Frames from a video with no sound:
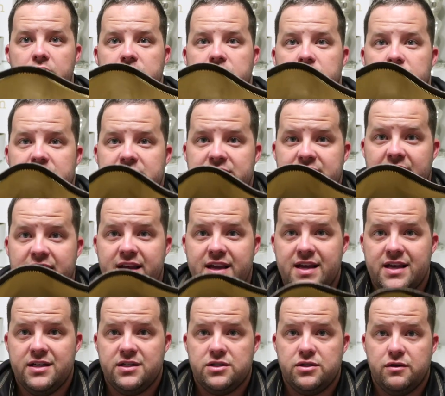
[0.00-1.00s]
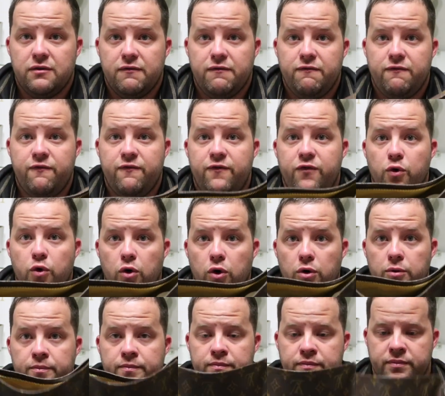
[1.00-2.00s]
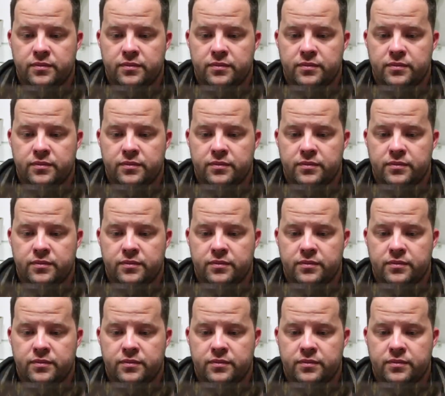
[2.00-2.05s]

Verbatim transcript: So this thing is full